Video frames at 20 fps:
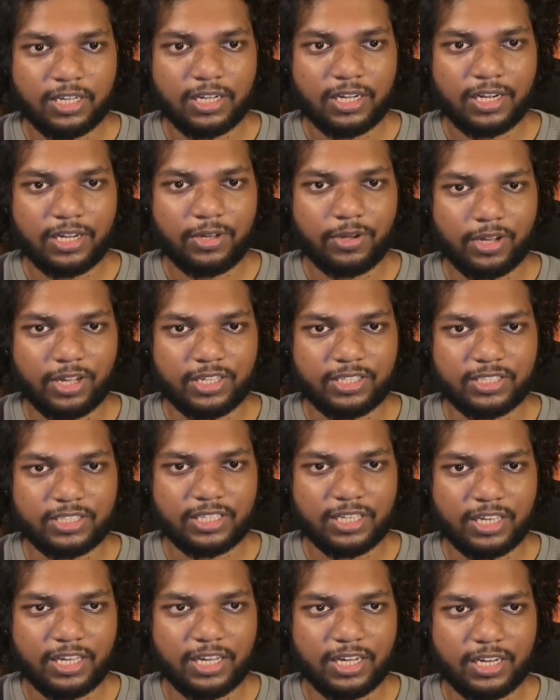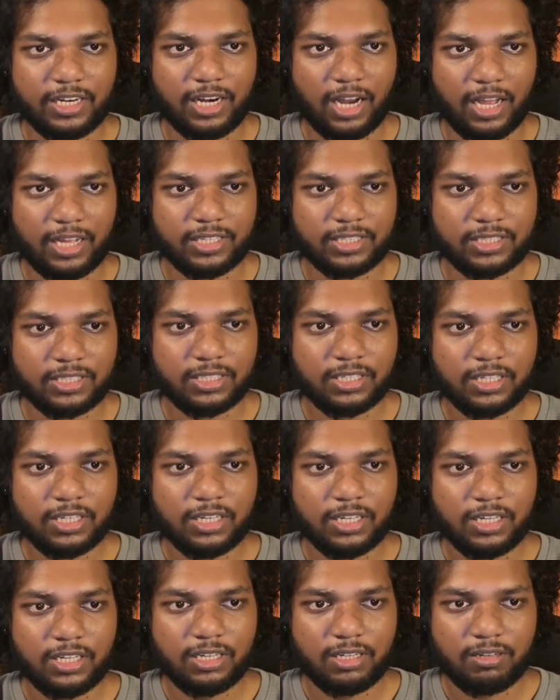You can see here as
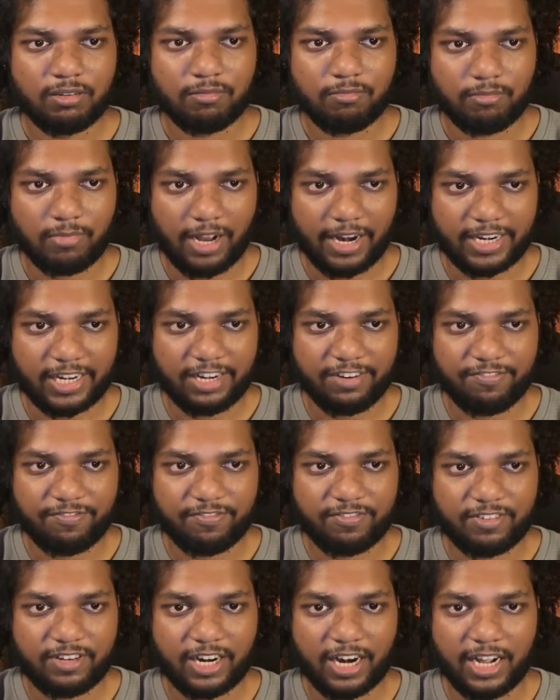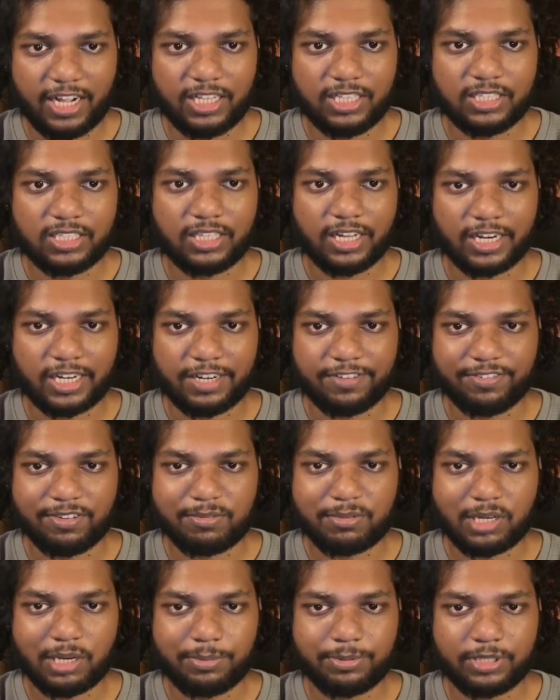active trials, active
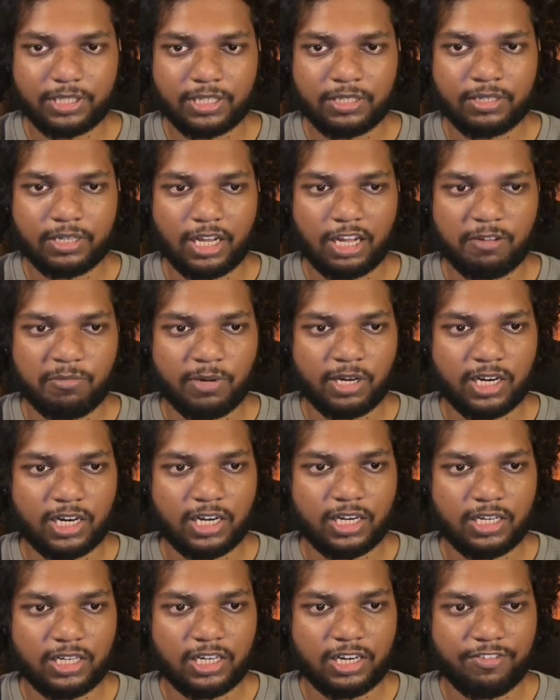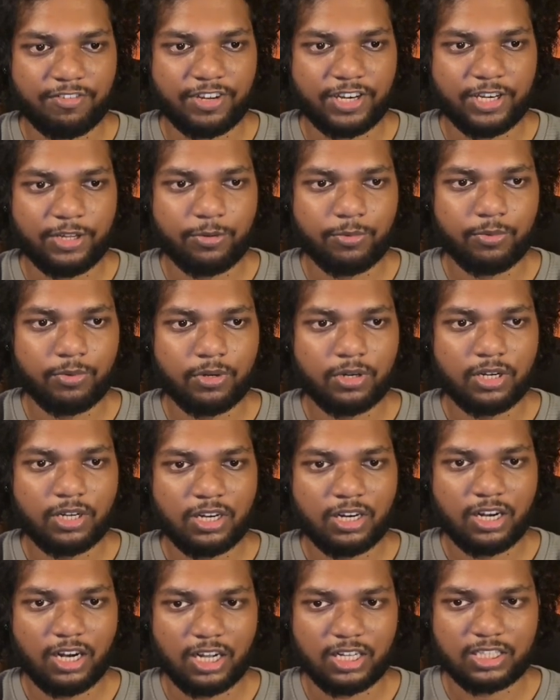subscription, MRR, revenue,
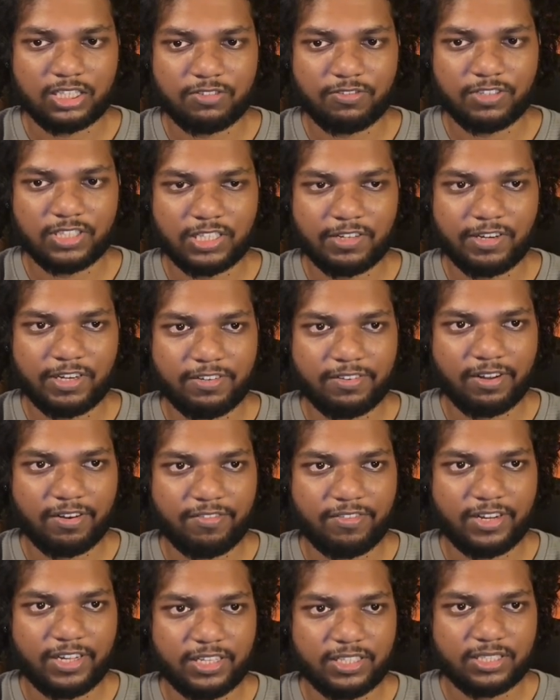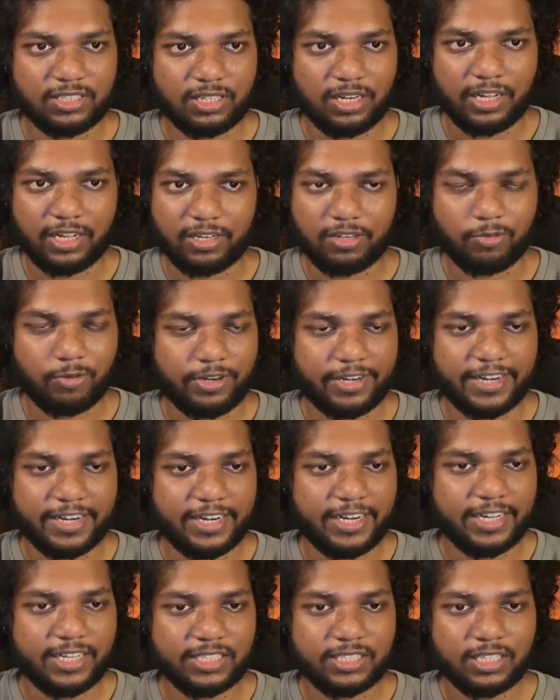last 175 days, like 28
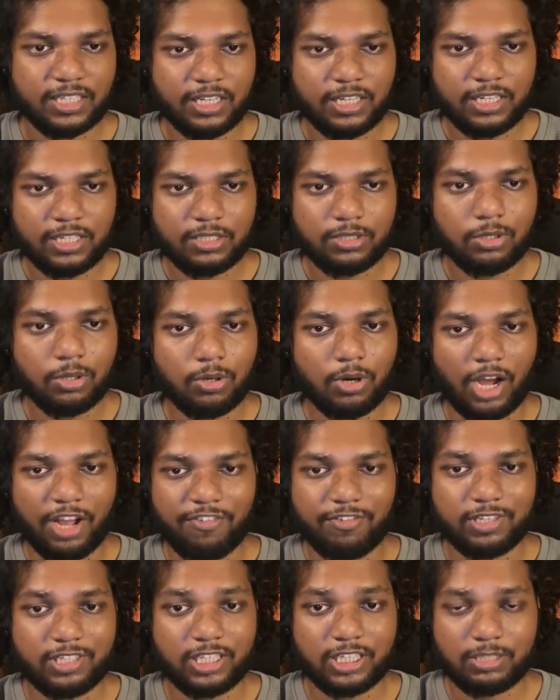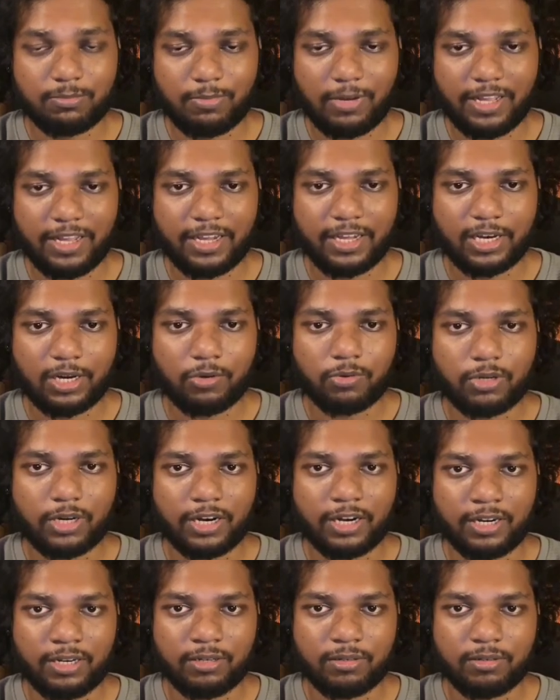days. So I was just playing around,
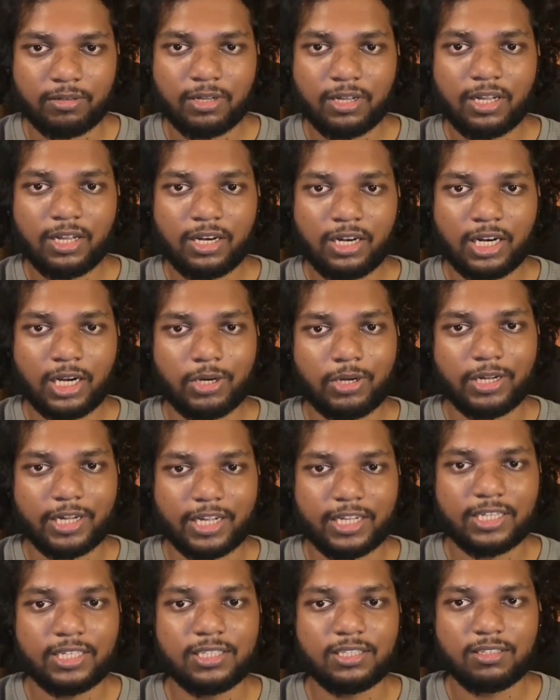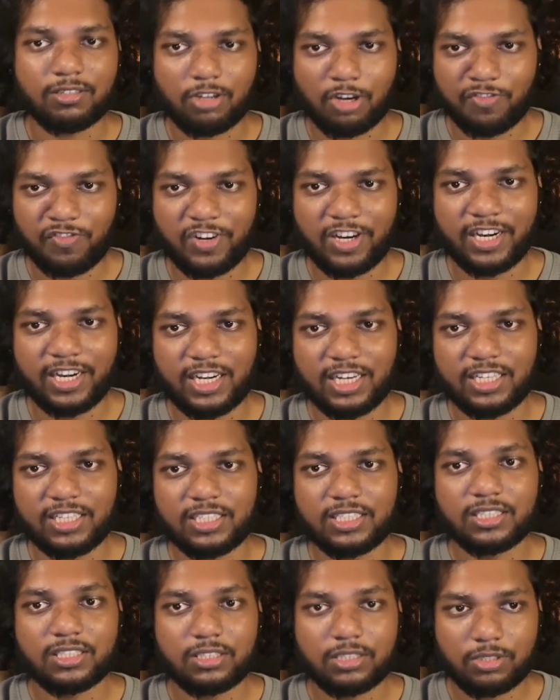and now I can confidently
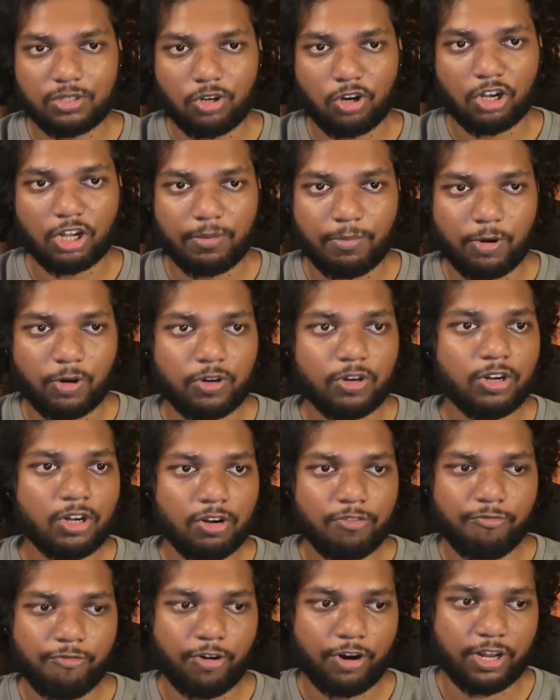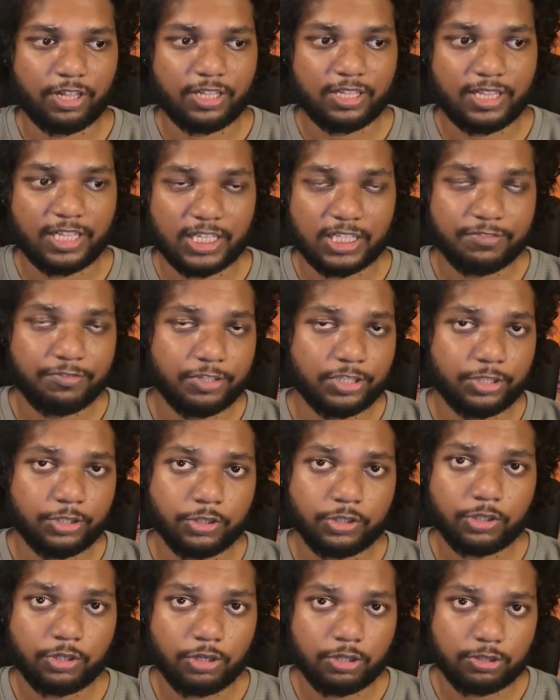talk about what are the things which you
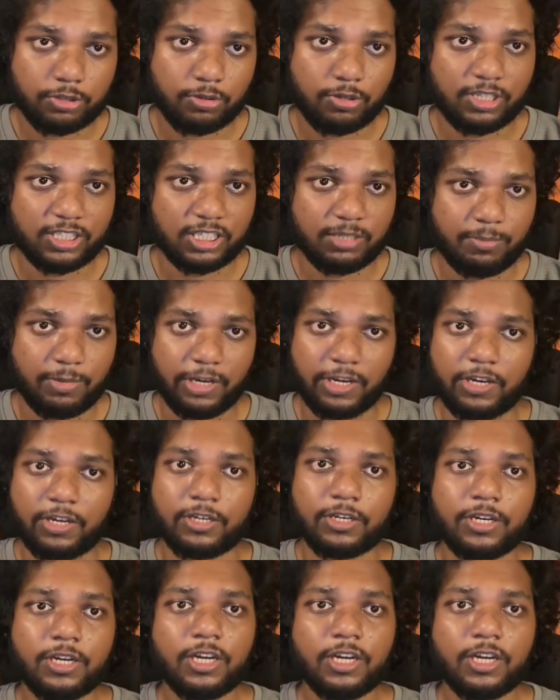should also know as a beginner.